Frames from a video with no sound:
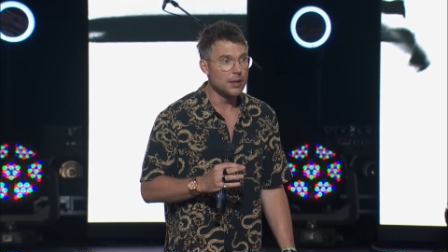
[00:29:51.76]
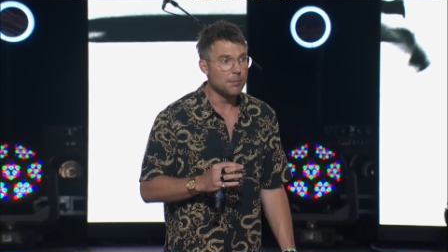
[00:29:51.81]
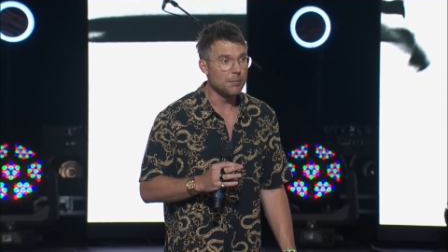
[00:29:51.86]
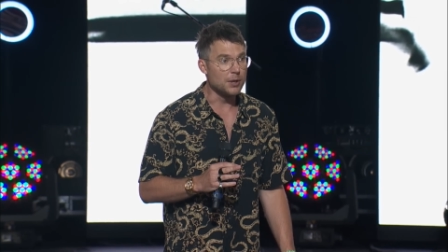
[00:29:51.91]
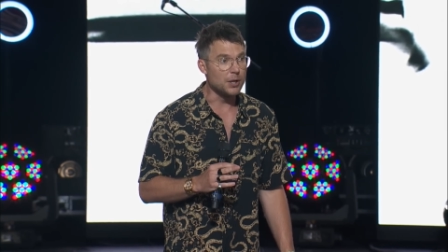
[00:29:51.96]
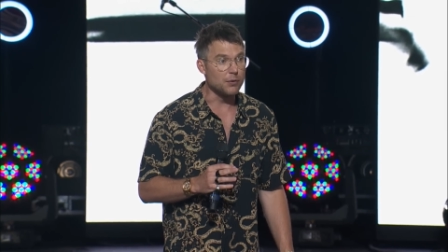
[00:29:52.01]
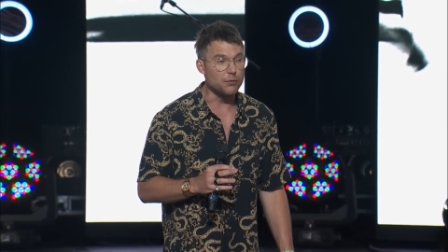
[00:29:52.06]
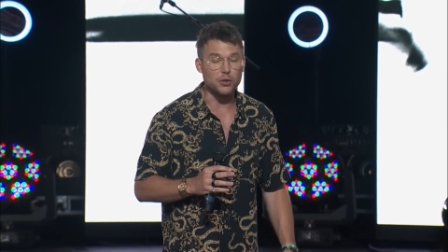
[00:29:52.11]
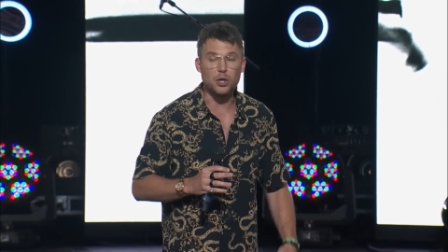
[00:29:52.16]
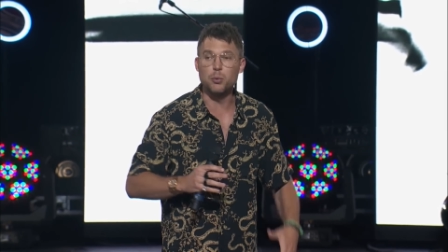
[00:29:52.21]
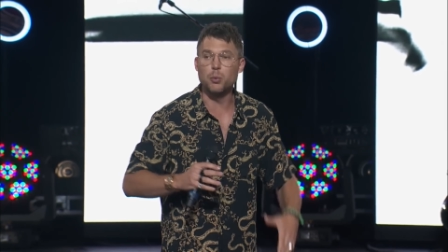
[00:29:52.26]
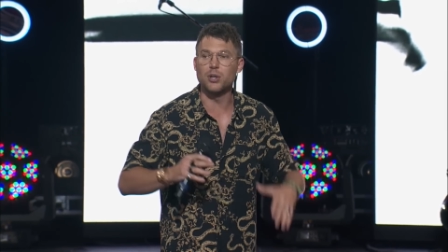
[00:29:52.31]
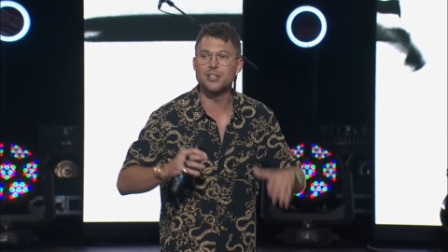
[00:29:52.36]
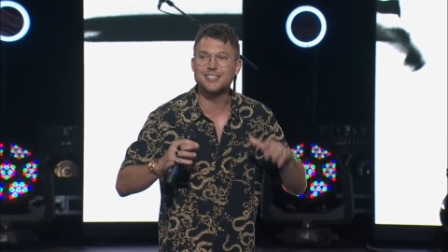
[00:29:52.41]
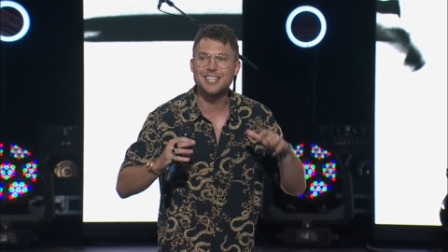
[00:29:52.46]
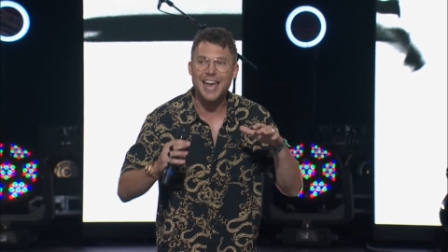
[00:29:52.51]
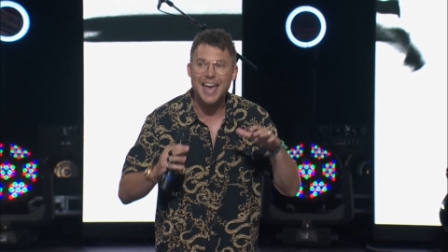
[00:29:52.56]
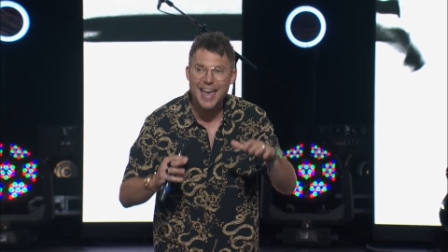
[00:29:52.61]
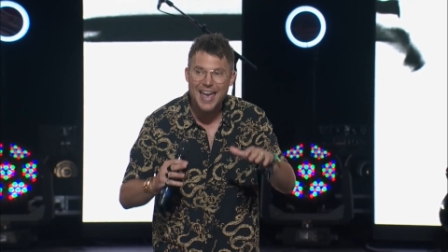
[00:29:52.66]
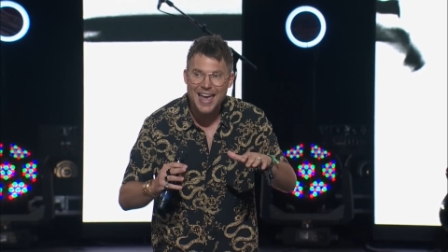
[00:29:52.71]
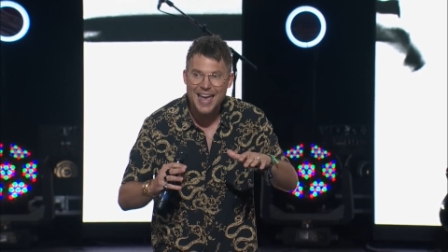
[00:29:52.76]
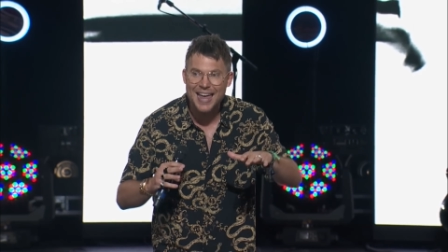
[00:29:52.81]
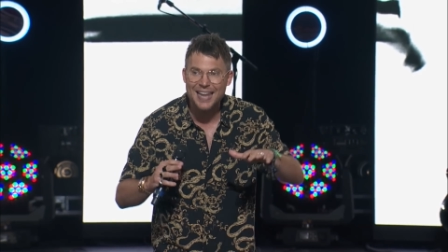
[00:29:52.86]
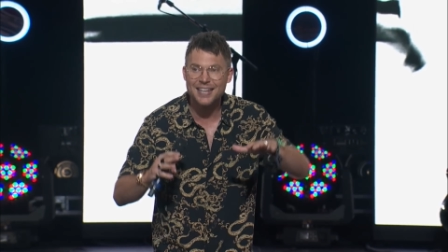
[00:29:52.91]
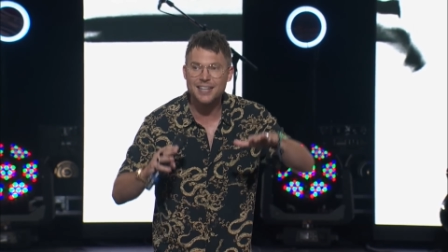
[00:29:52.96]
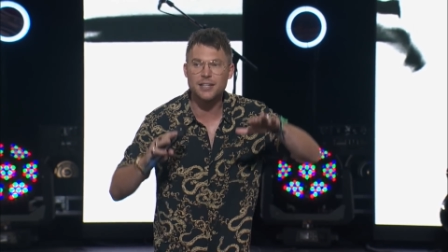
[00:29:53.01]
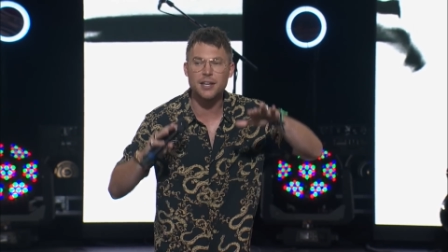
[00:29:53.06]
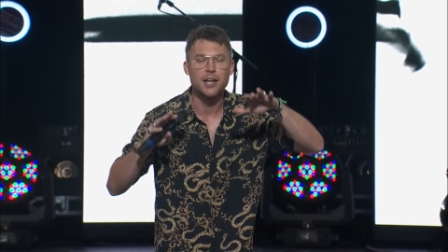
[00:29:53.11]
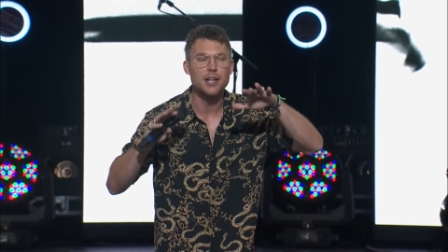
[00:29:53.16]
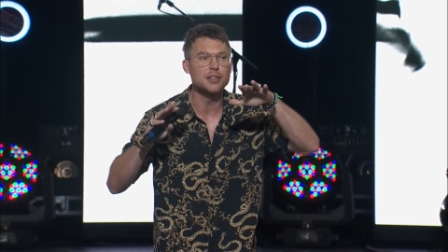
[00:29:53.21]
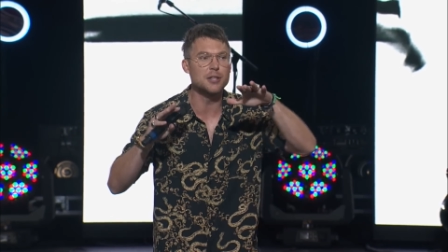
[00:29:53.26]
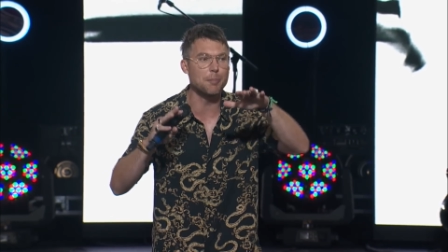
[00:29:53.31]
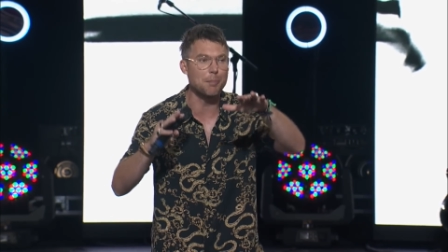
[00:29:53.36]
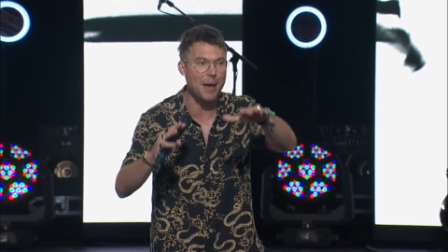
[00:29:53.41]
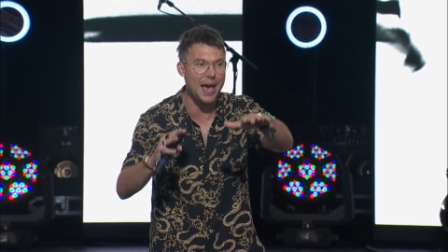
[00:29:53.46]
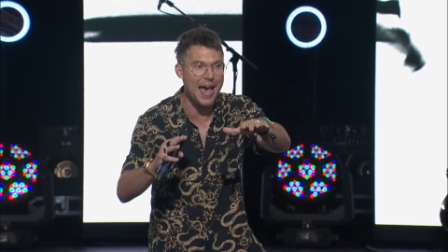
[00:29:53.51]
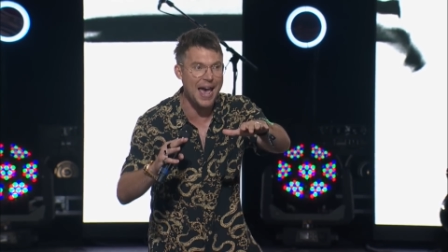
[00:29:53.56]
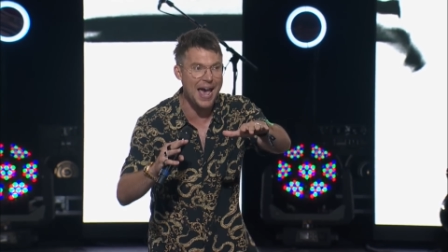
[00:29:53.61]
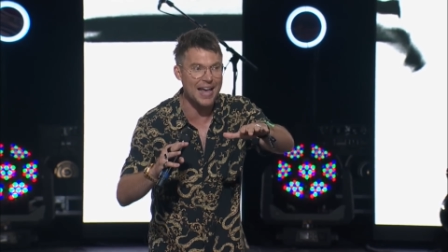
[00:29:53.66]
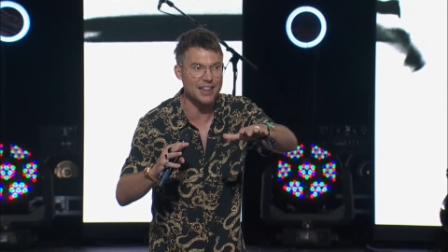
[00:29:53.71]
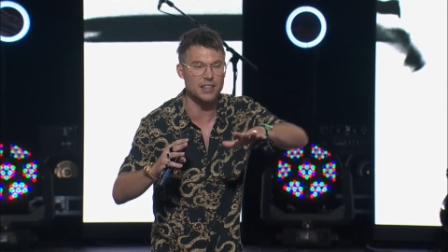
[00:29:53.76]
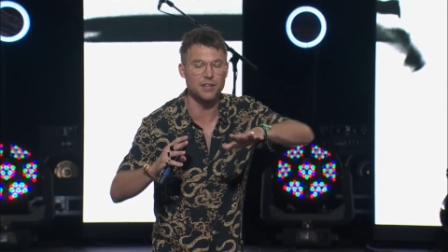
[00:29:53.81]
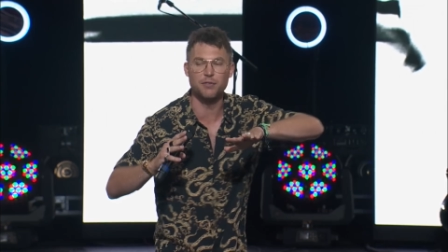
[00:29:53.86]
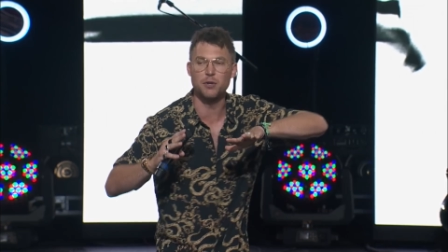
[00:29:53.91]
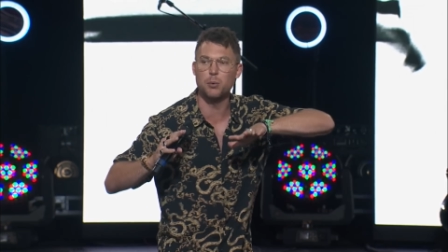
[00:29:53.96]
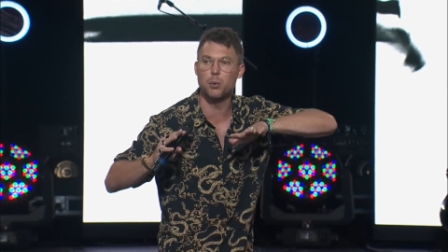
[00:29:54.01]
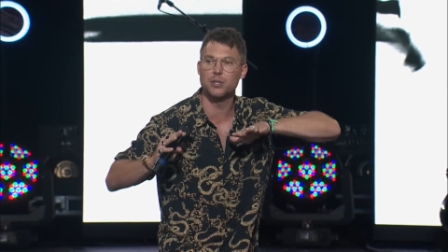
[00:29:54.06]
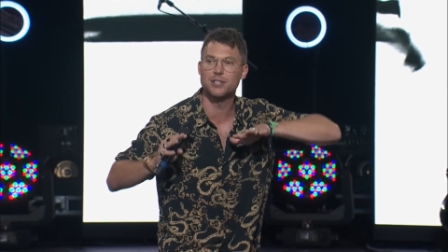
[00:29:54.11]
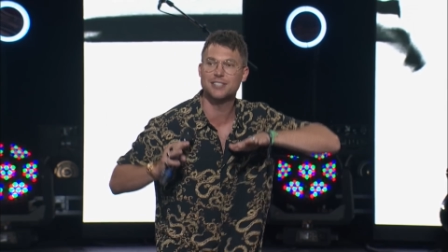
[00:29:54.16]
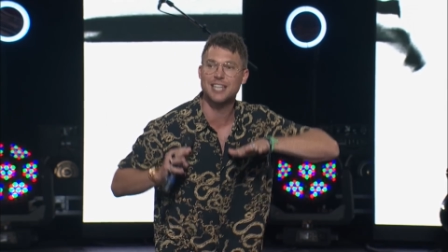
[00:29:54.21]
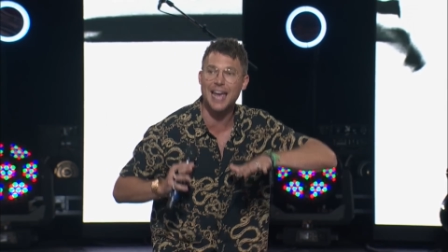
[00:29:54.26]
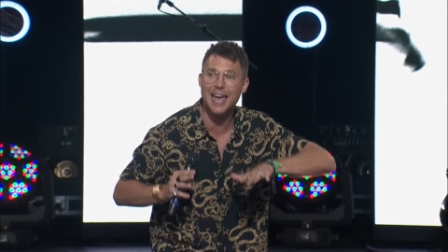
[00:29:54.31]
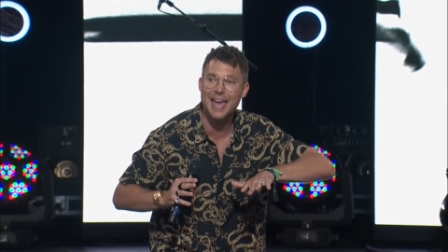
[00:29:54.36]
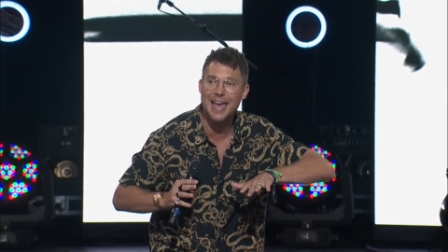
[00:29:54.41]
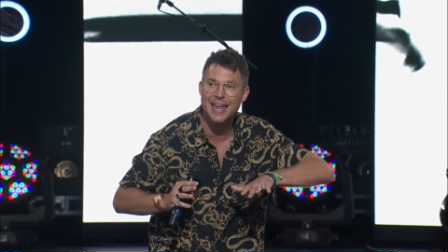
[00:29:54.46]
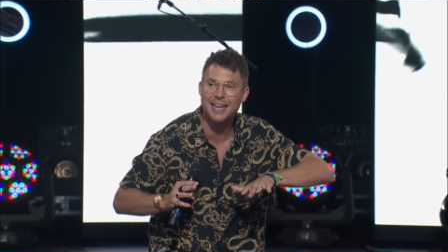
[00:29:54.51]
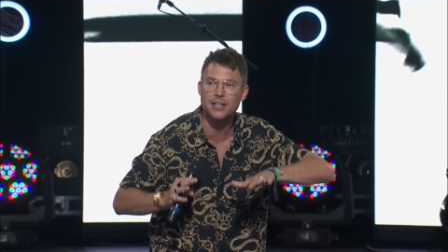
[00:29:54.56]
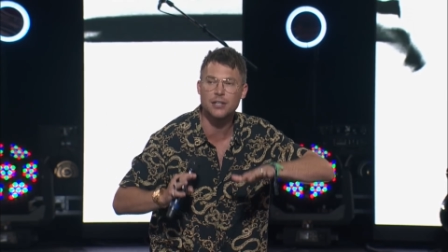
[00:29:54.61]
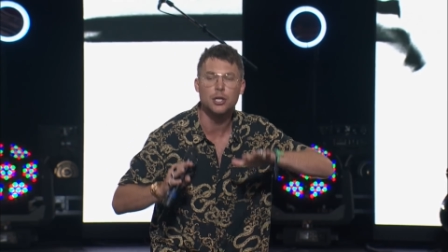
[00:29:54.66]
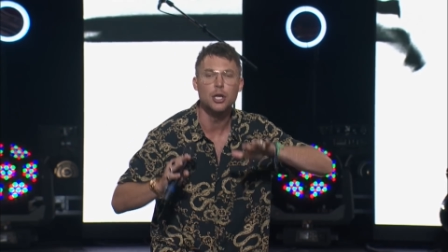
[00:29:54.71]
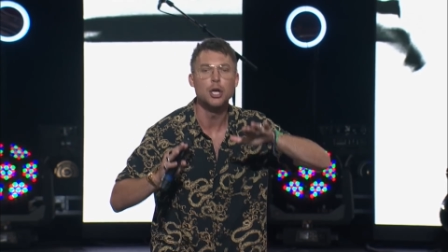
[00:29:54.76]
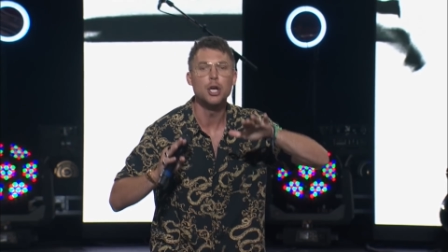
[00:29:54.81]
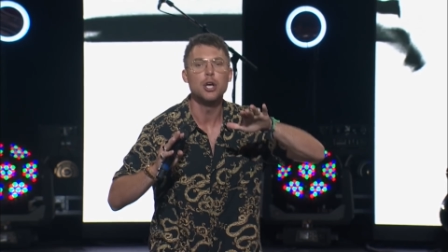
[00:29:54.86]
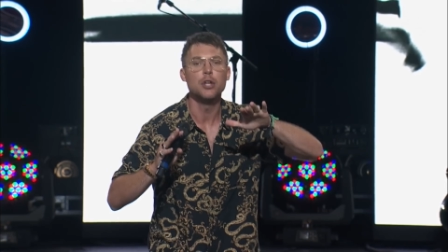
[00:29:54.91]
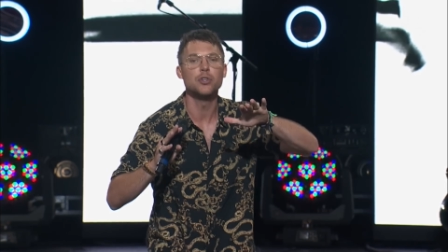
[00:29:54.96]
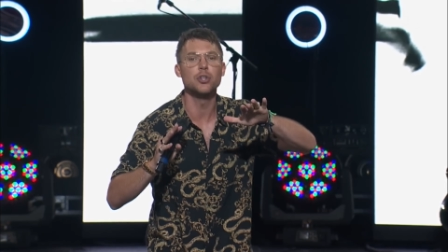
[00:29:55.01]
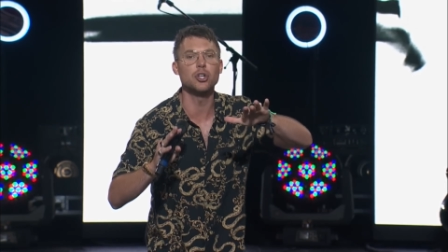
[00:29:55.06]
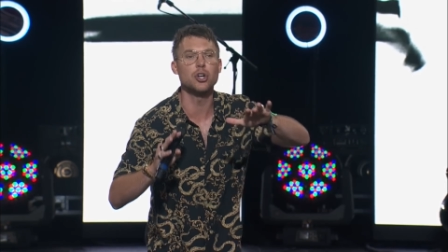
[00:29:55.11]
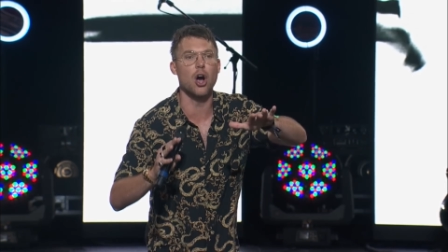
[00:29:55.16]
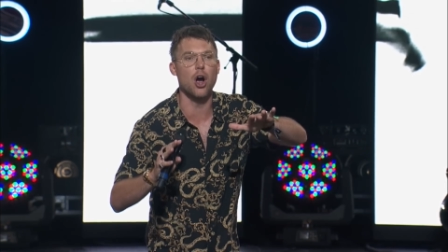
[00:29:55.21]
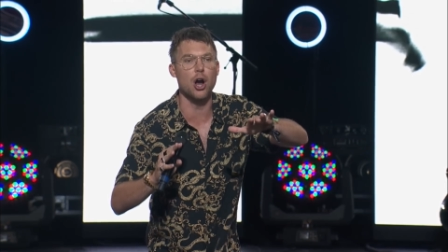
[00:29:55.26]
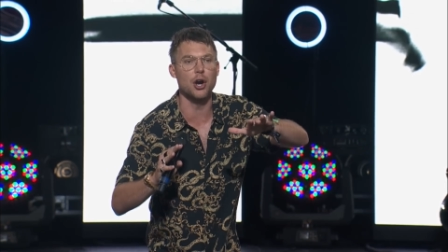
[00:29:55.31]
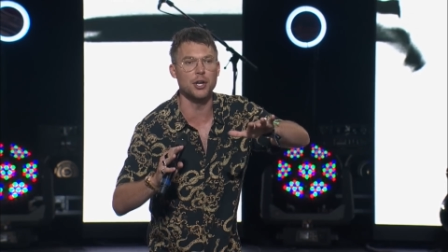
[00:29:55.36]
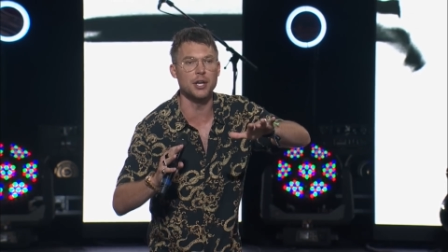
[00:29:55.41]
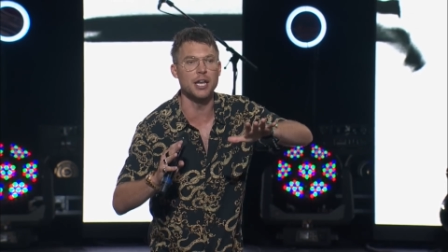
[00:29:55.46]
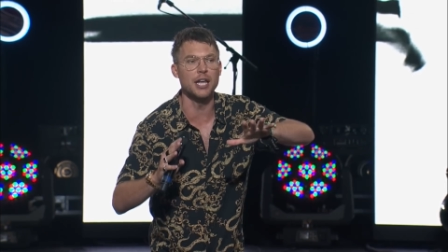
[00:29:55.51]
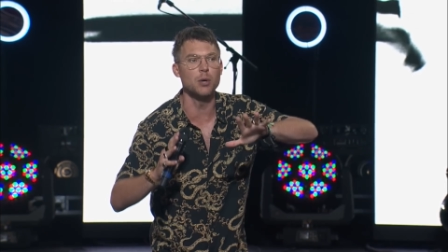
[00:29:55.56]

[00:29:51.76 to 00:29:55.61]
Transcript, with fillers: But if you will tend the path, if you will tend the garden,